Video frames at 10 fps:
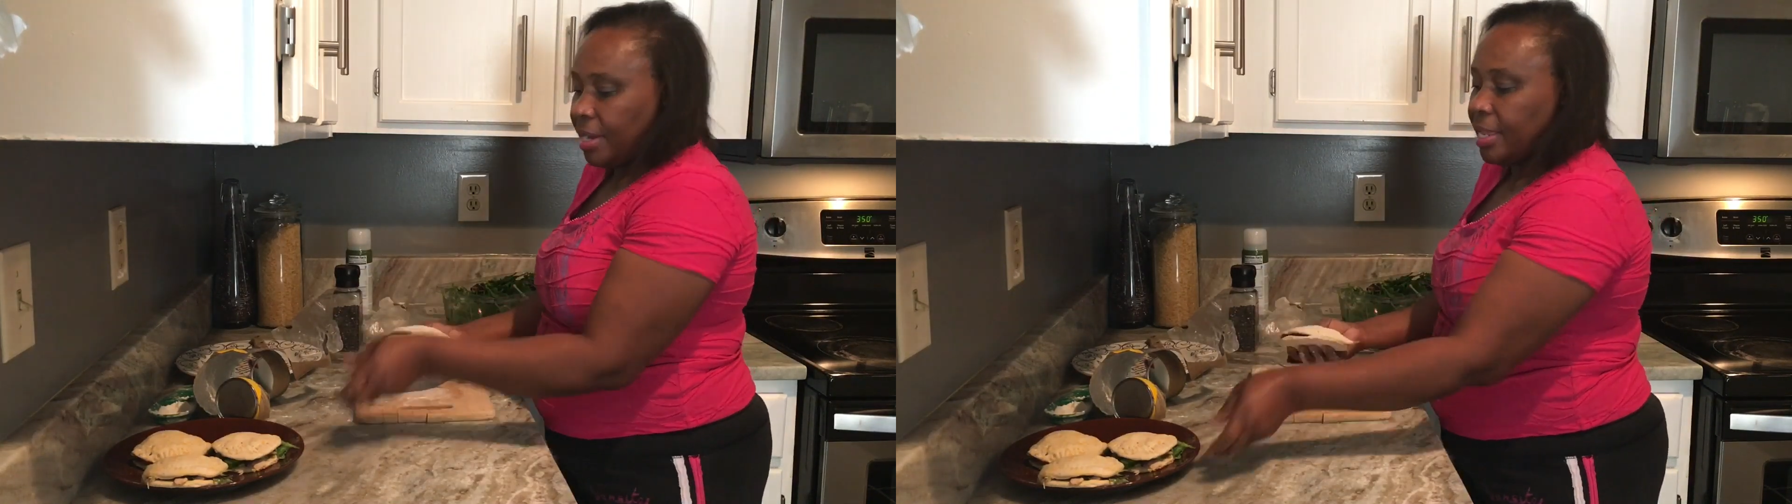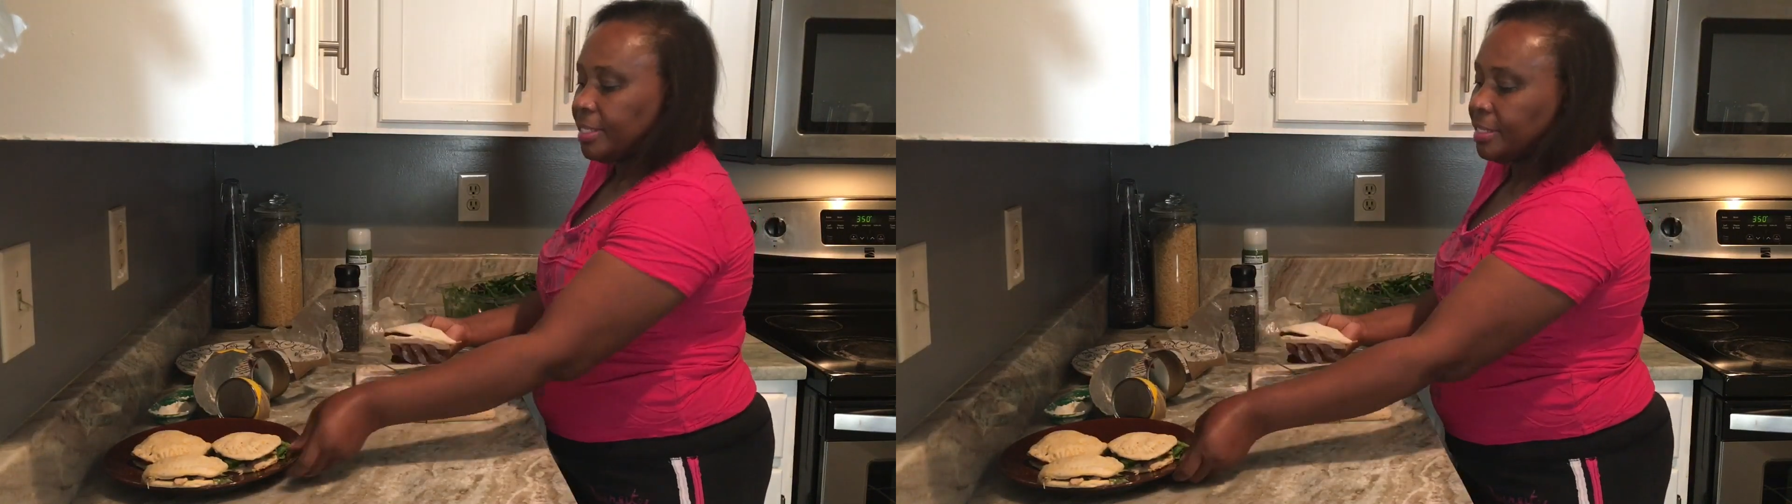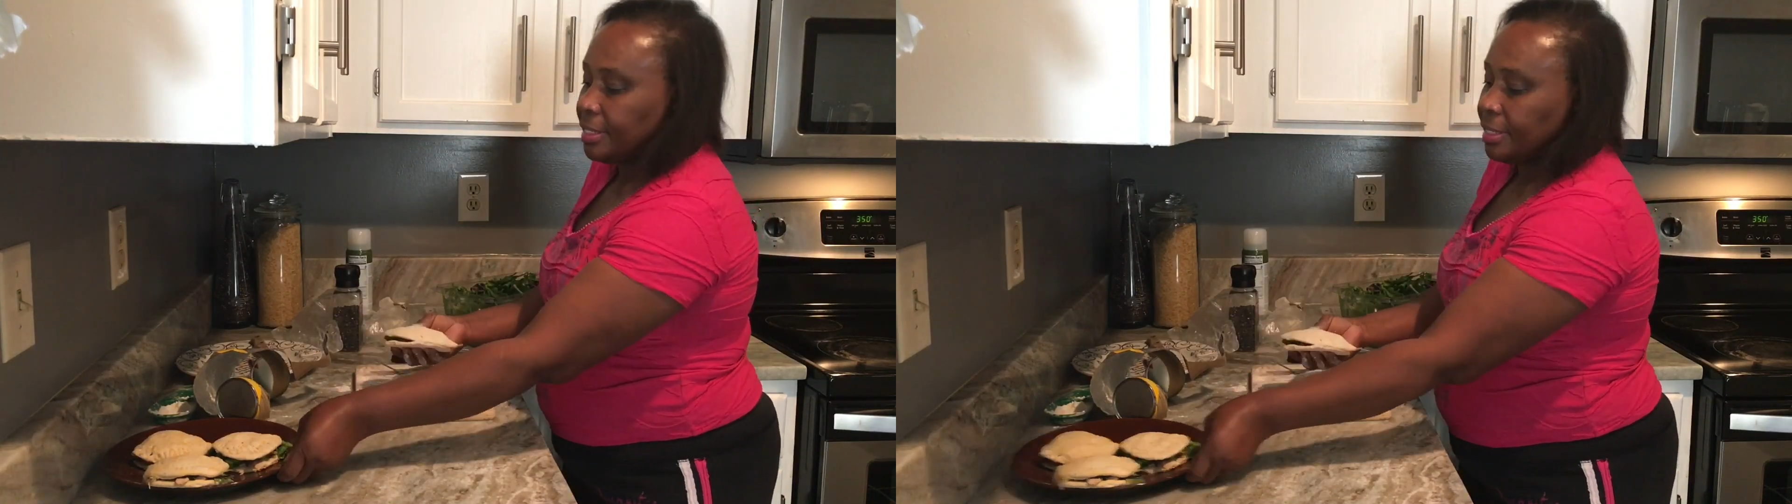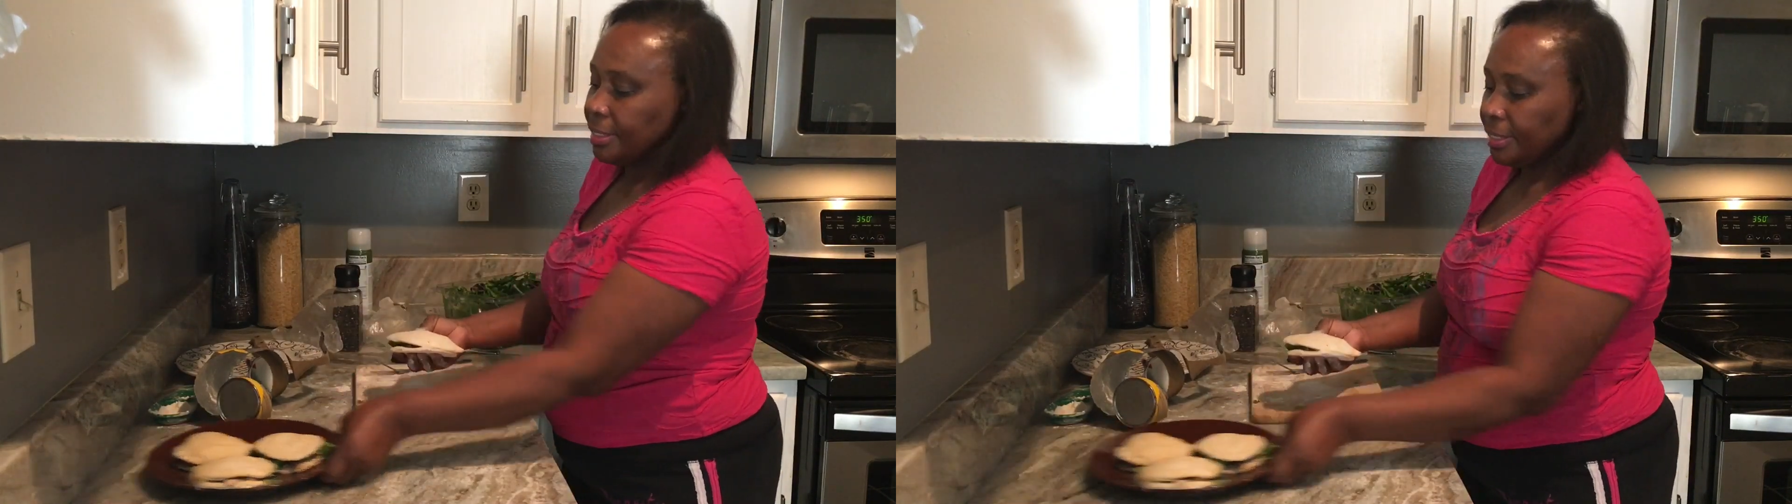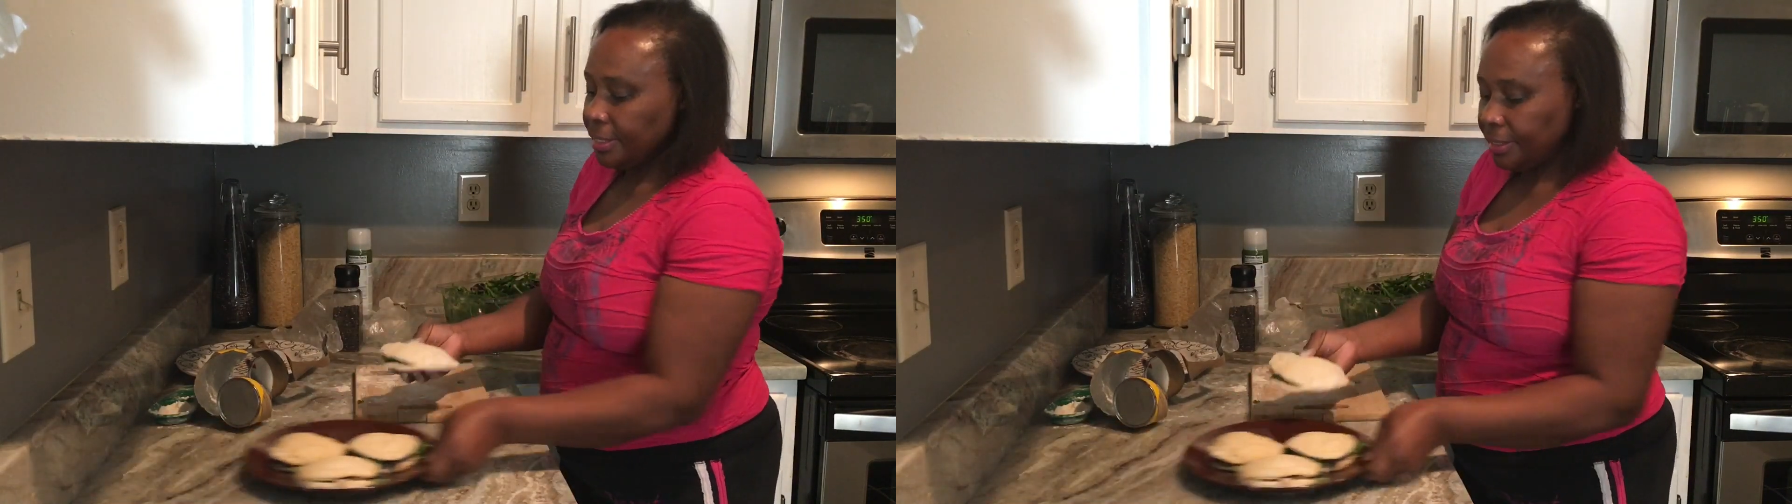is.
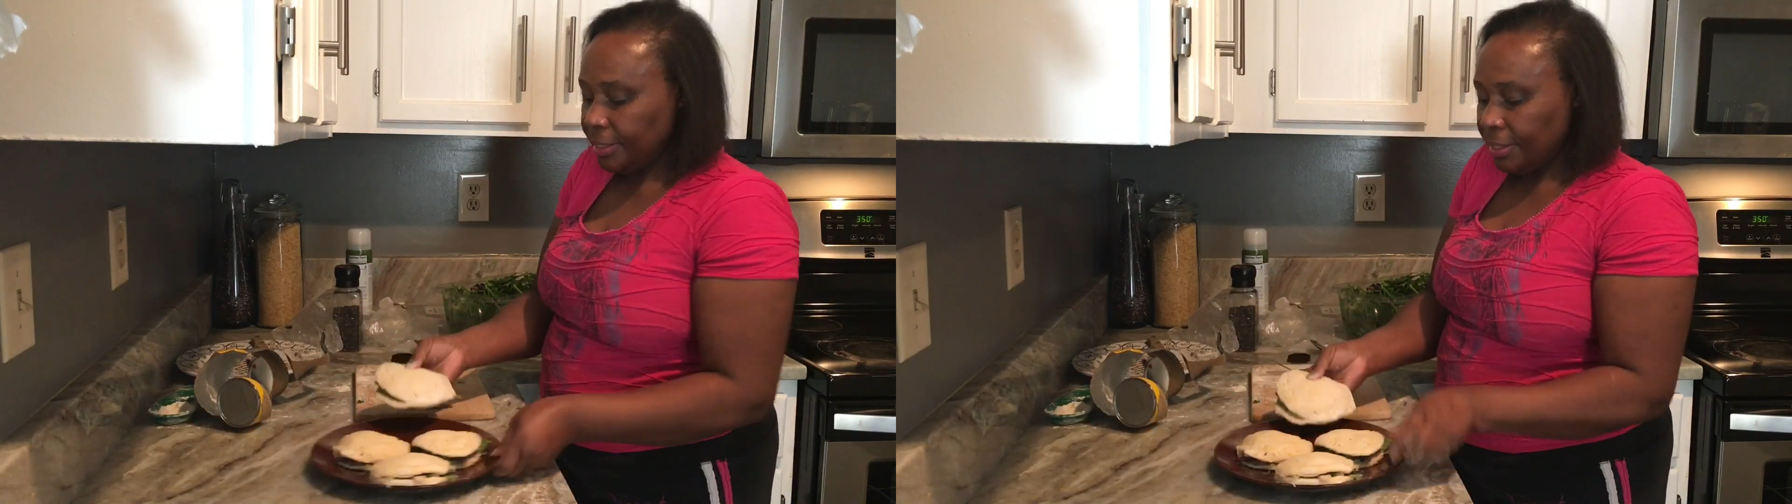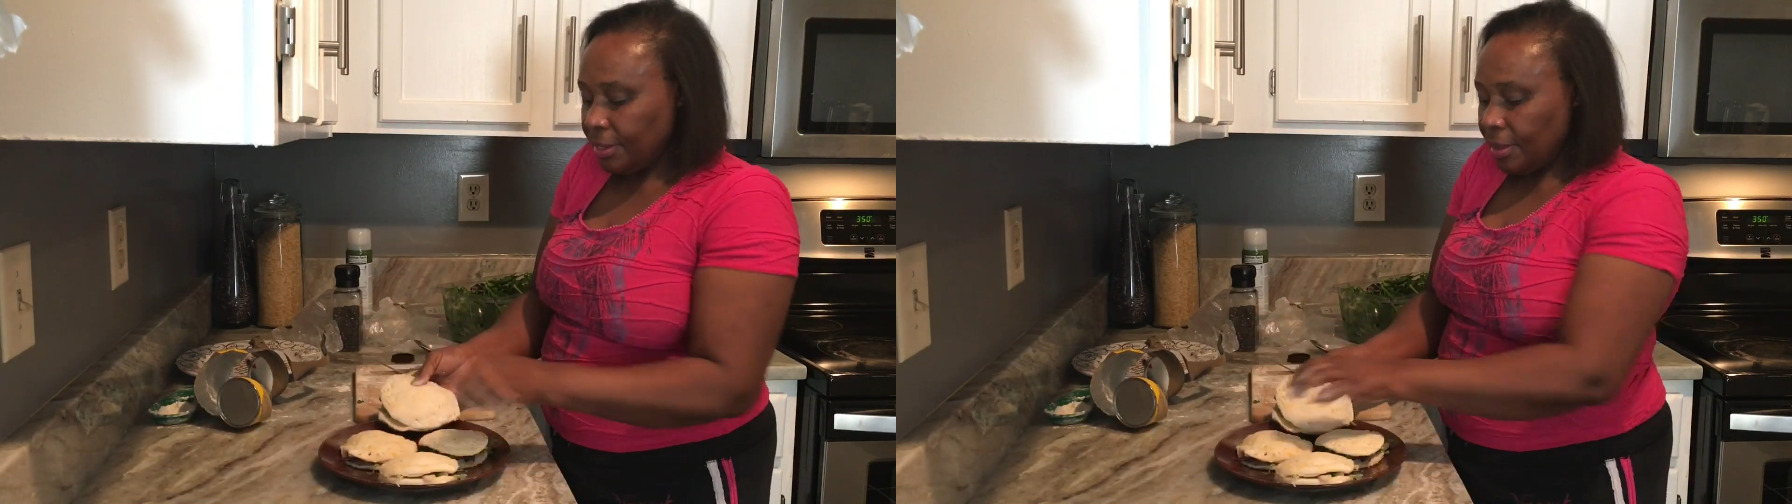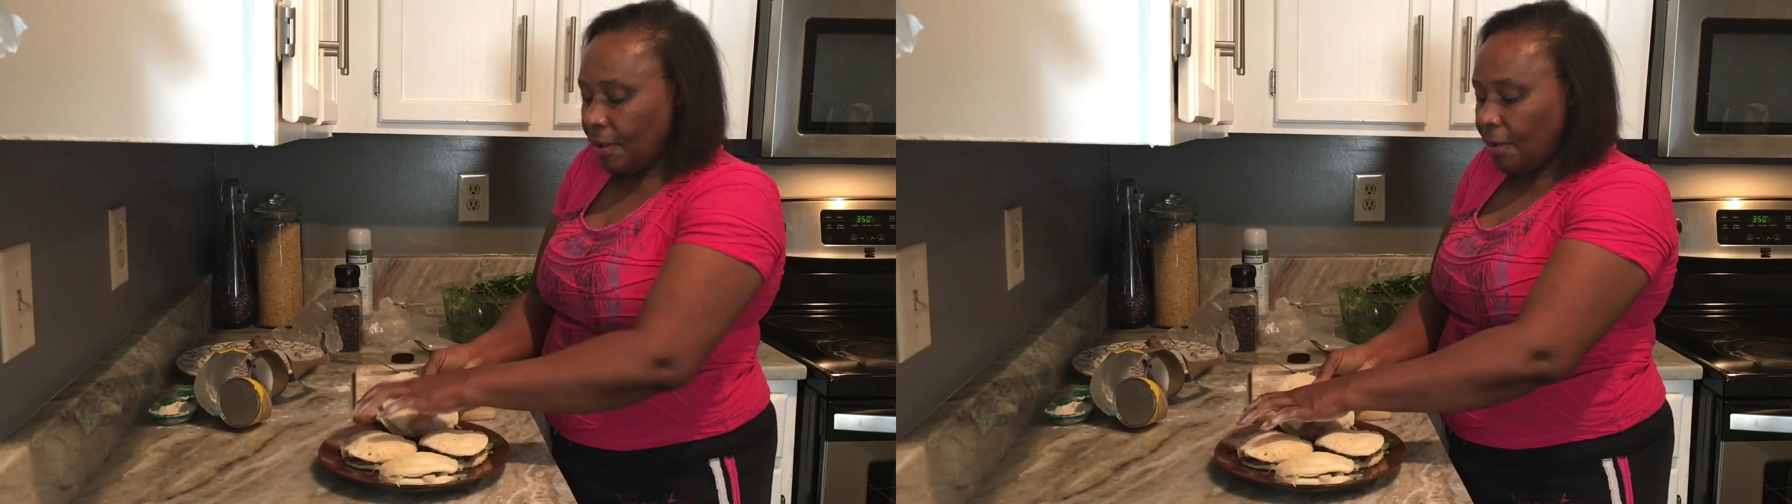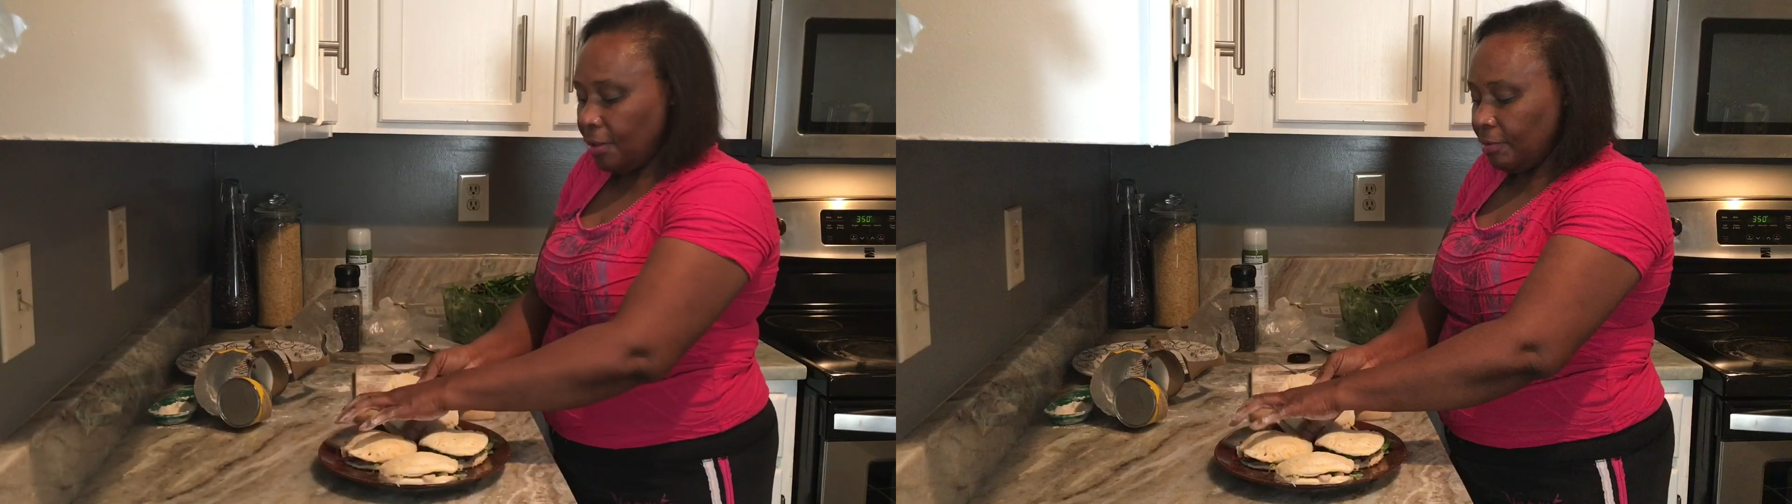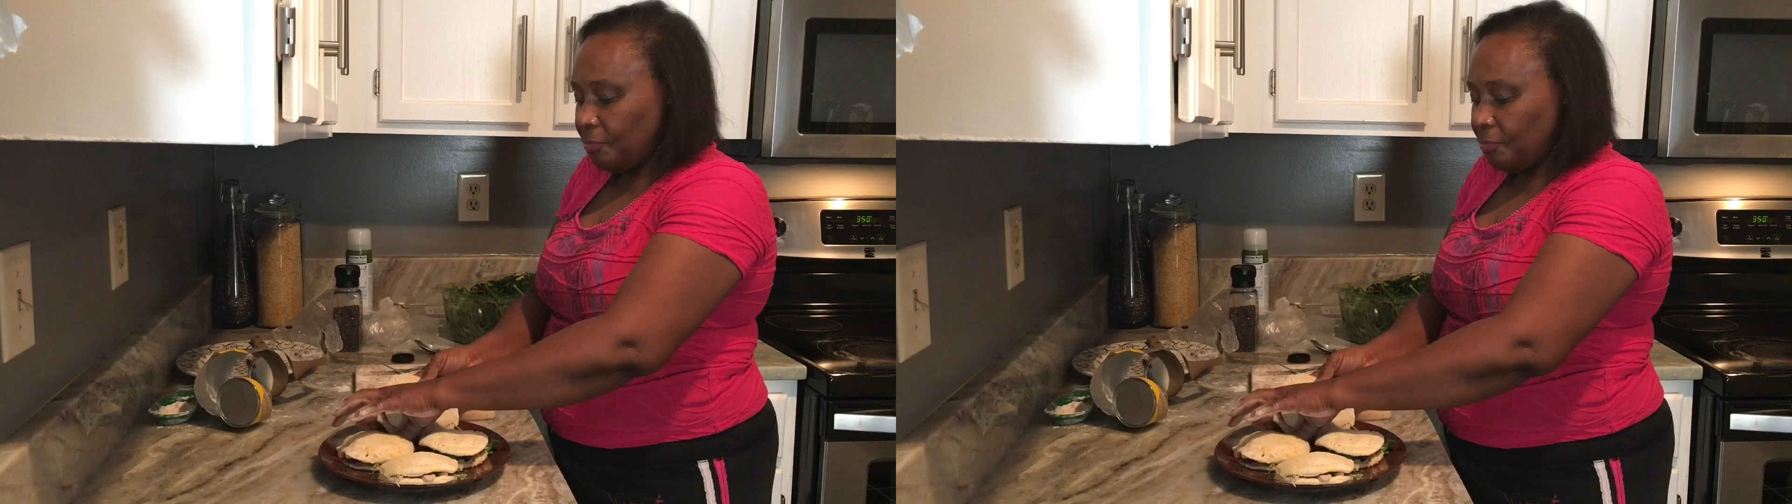All